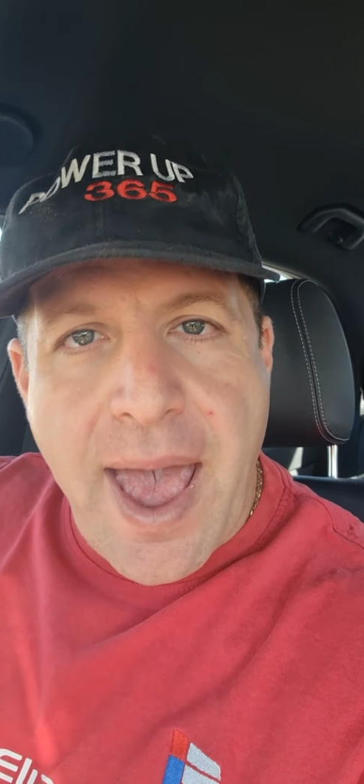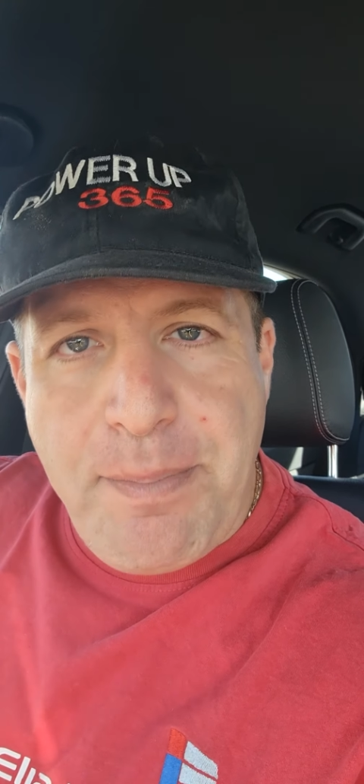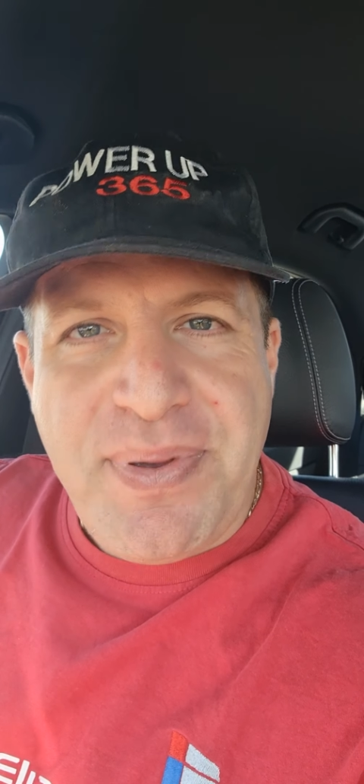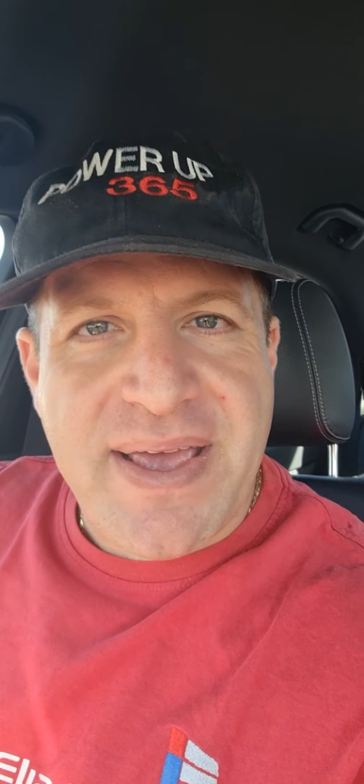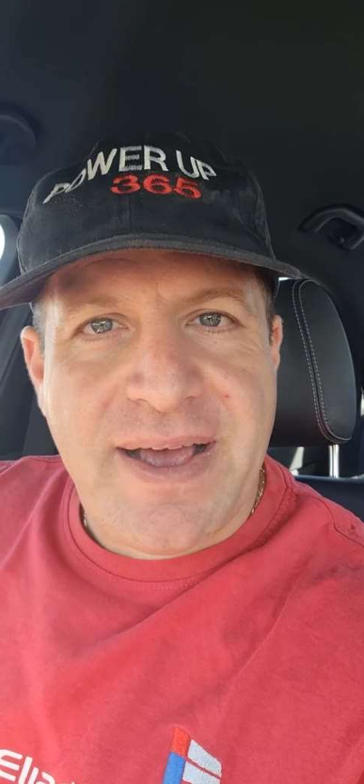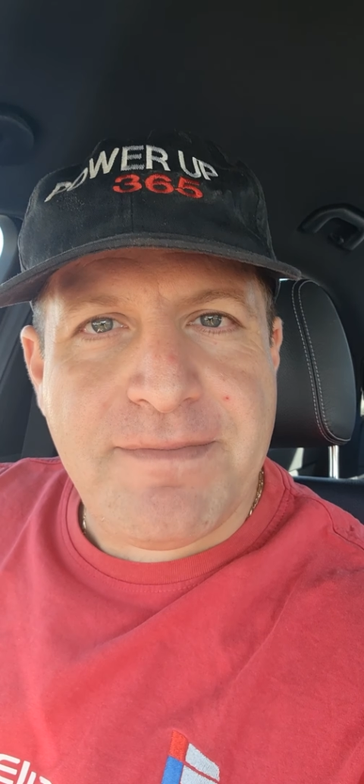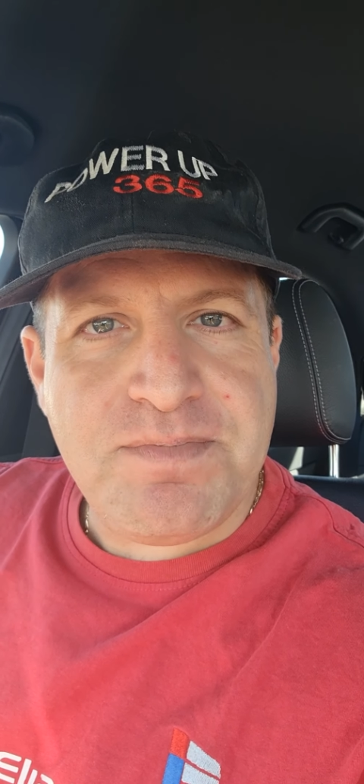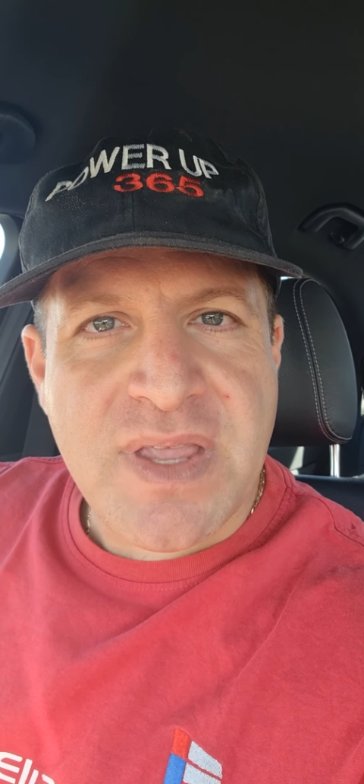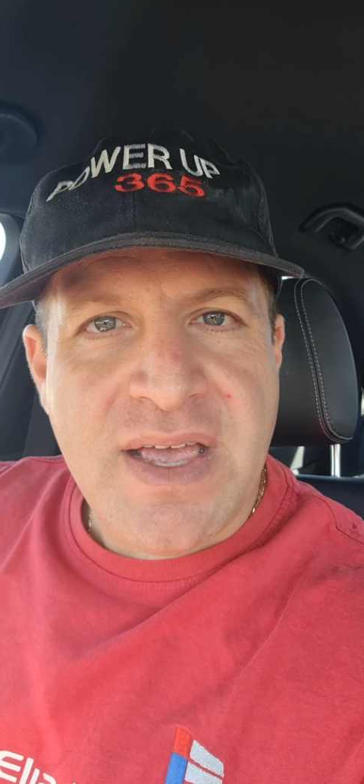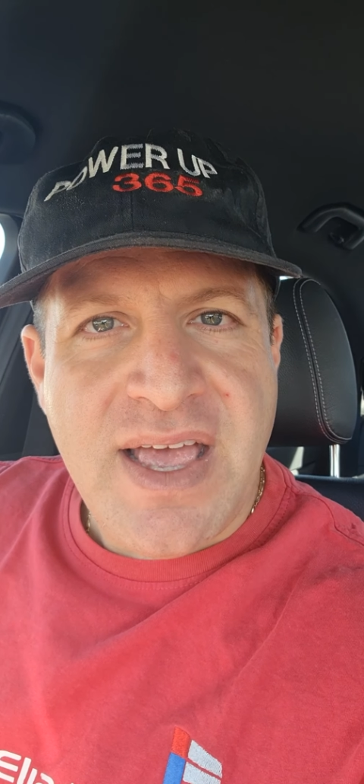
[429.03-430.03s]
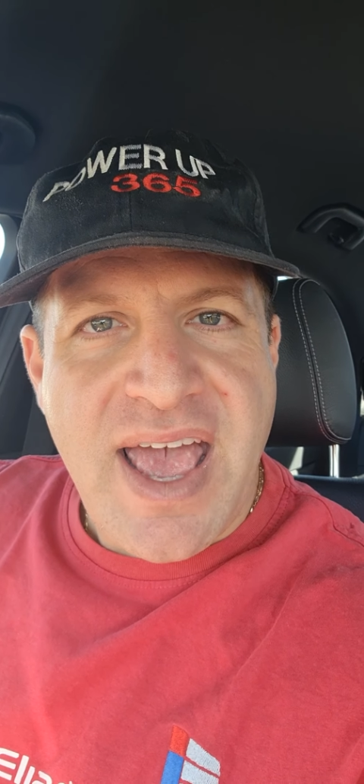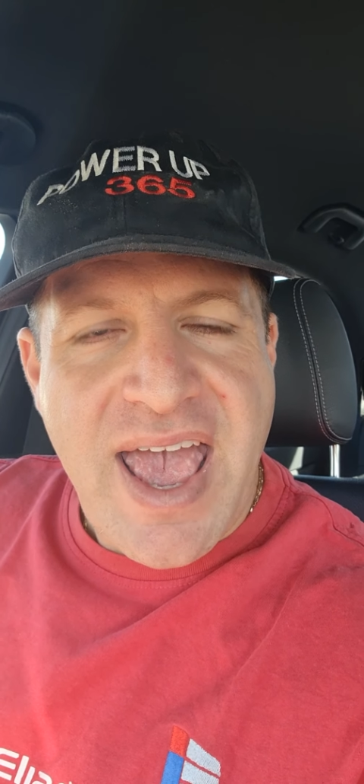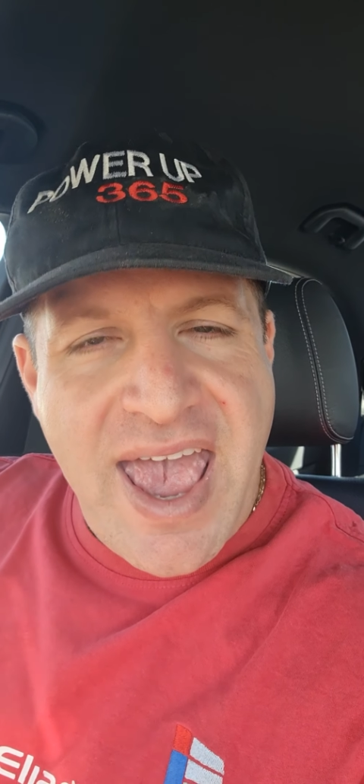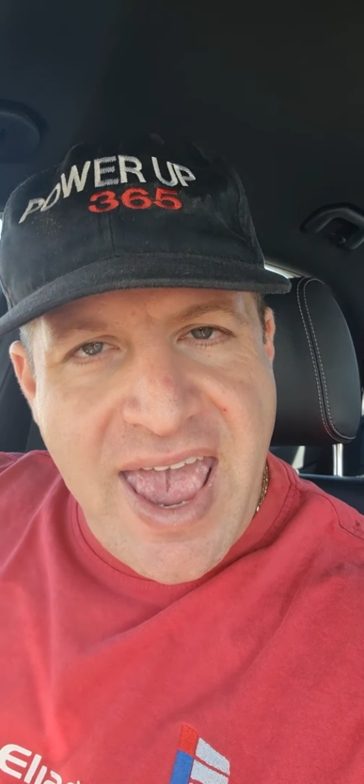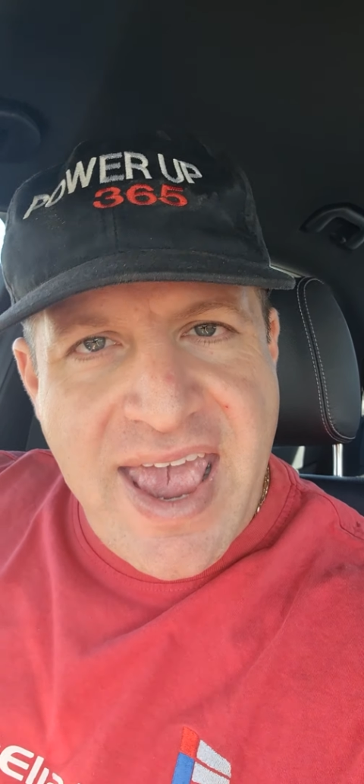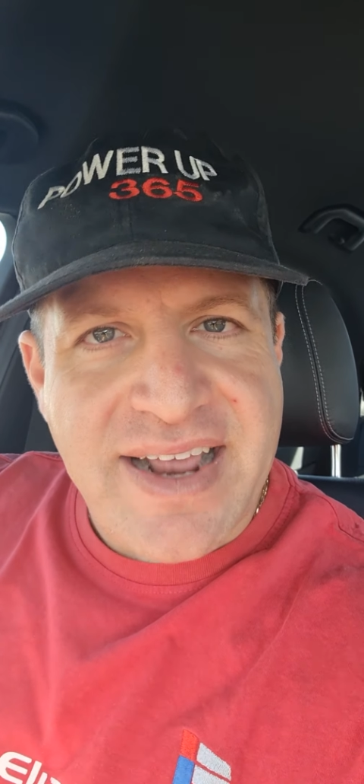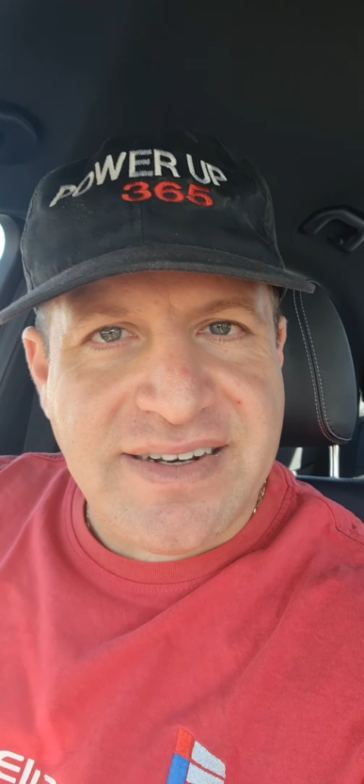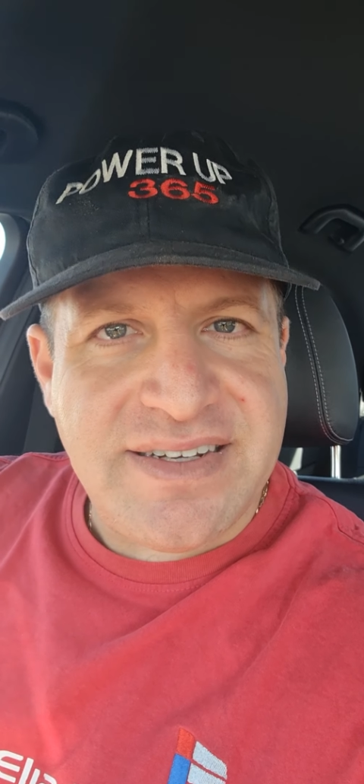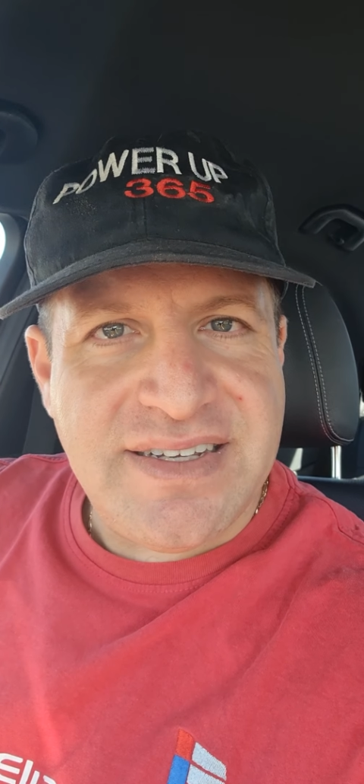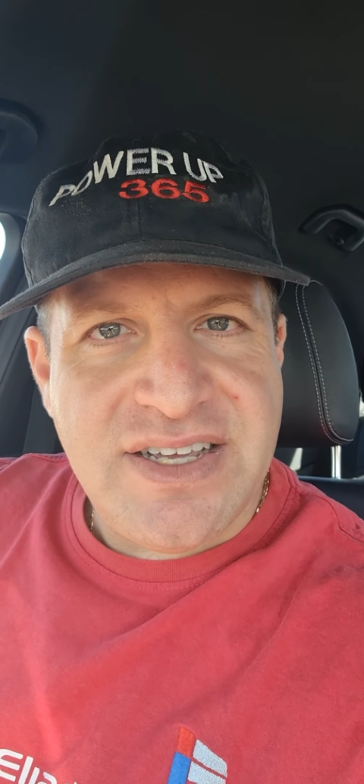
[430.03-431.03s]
happier and